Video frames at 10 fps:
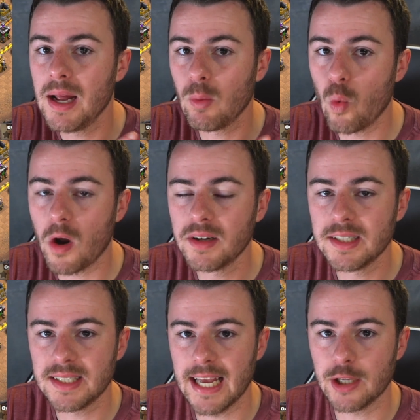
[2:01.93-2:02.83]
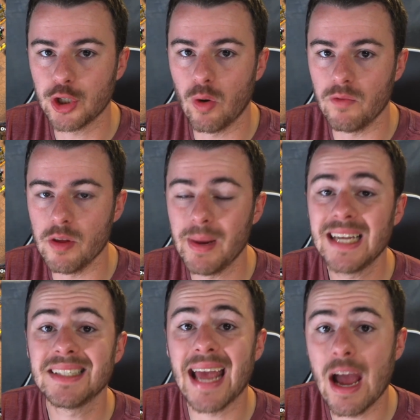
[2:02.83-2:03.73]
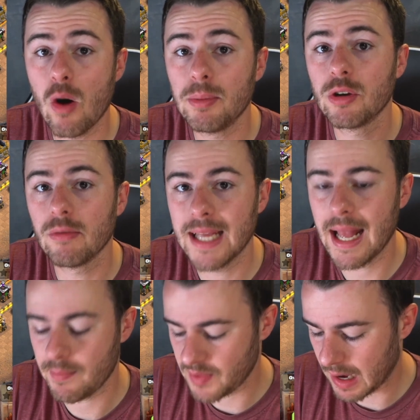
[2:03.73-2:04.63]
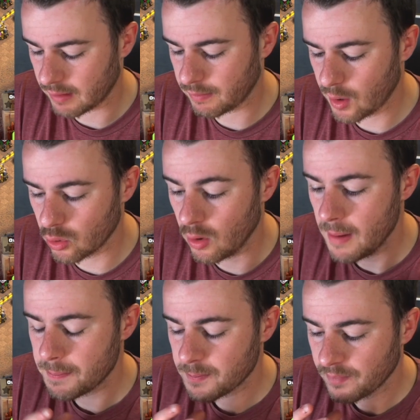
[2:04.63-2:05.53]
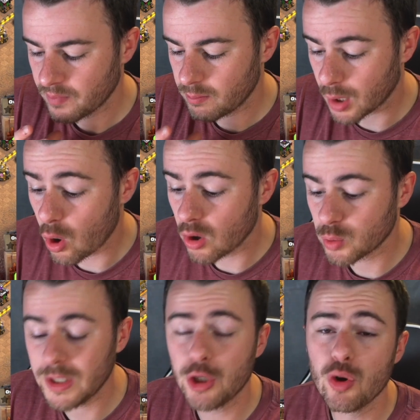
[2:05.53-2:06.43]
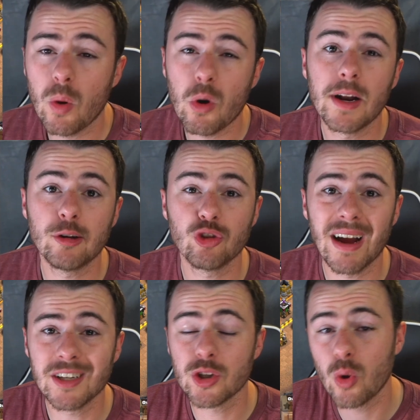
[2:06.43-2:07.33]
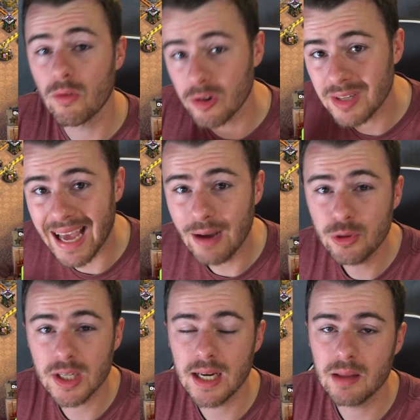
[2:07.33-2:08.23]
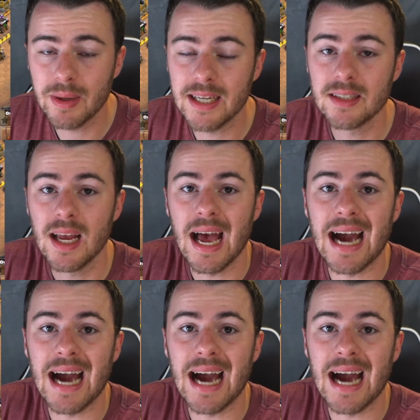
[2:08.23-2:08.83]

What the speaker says: one section of the base to help create that funnel, because we do not want our dragons to go around the outside of the base.